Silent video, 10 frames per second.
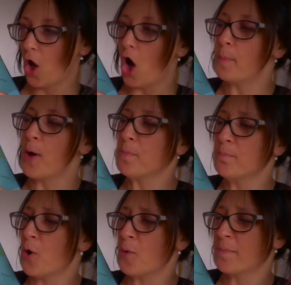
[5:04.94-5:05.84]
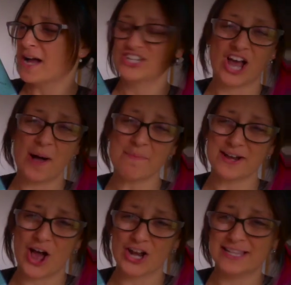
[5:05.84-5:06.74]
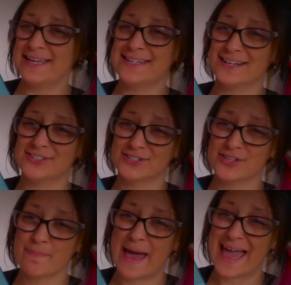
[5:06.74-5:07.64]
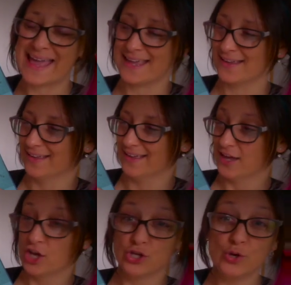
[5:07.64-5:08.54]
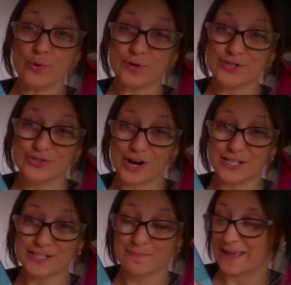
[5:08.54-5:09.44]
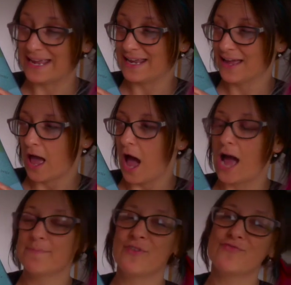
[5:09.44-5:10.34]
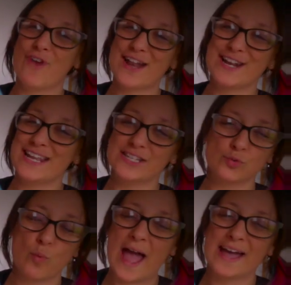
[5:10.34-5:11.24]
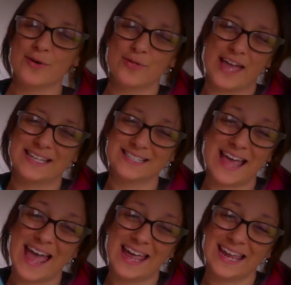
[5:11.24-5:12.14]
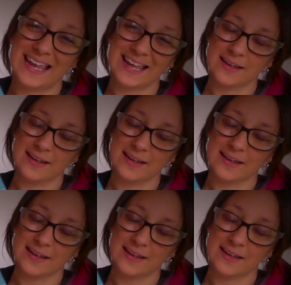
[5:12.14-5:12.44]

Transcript: Hop on board, my chum, and I'll lead us to the bay. You can trust me. I'm the friendliest whale, they say.